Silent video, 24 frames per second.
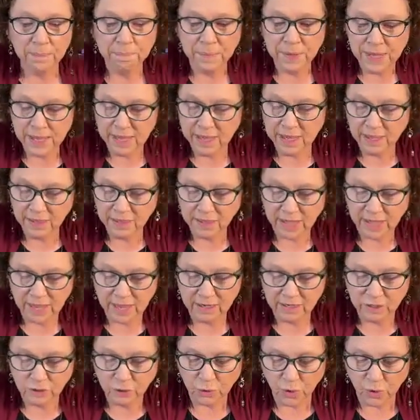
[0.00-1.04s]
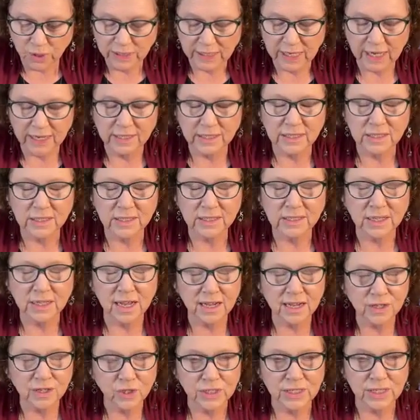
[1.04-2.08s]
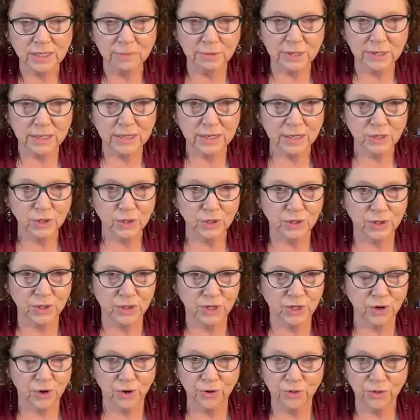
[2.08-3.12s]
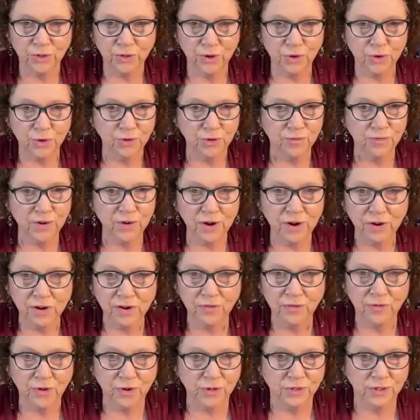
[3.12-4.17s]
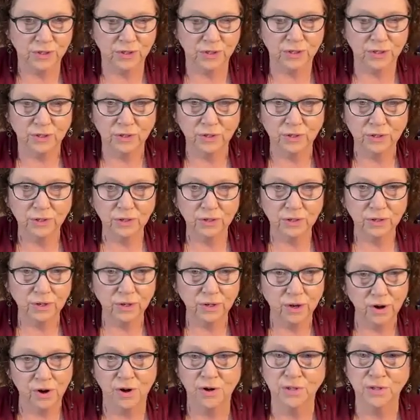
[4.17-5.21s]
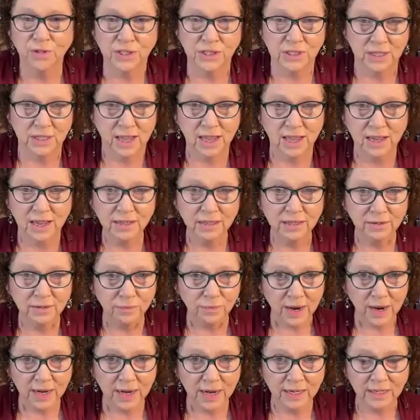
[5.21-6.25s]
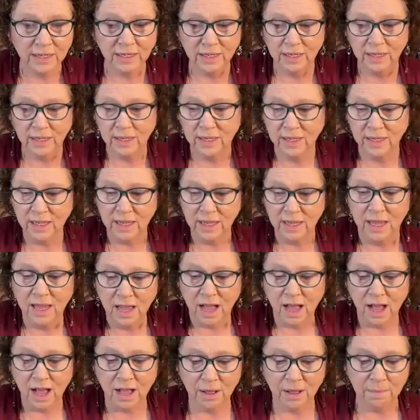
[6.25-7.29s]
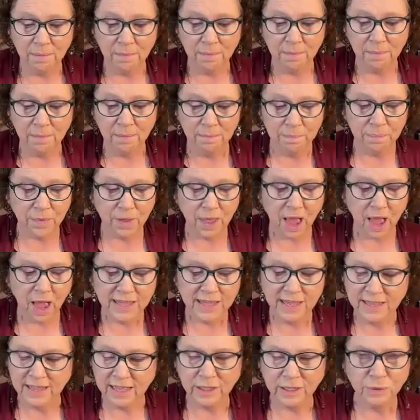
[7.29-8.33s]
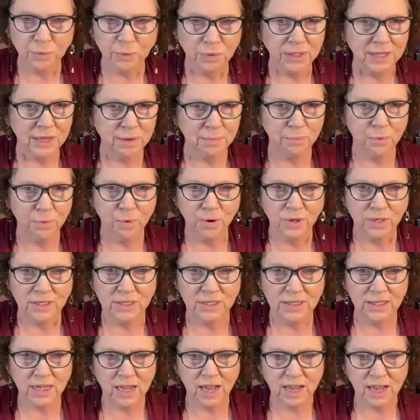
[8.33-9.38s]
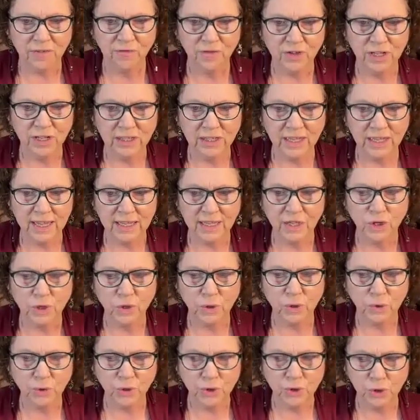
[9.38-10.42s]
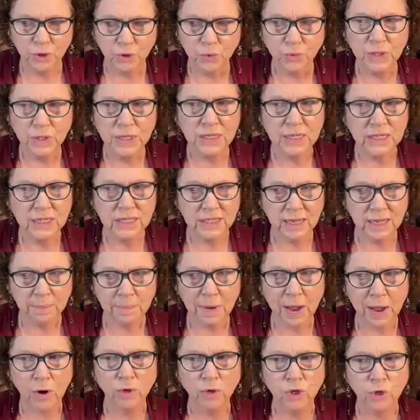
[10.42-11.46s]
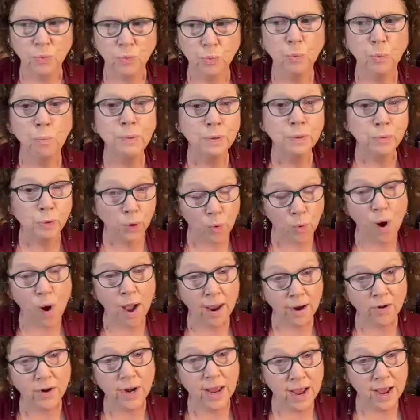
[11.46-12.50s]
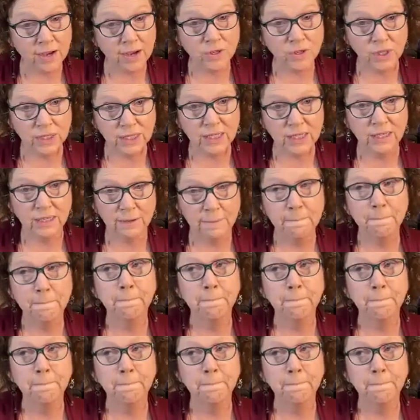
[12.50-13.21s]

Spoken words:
being that Taurus has such a deep connection to the earth, you're the very first earth sign, right? I think that's really important. I feel like you do need to step out. You will be required, actually.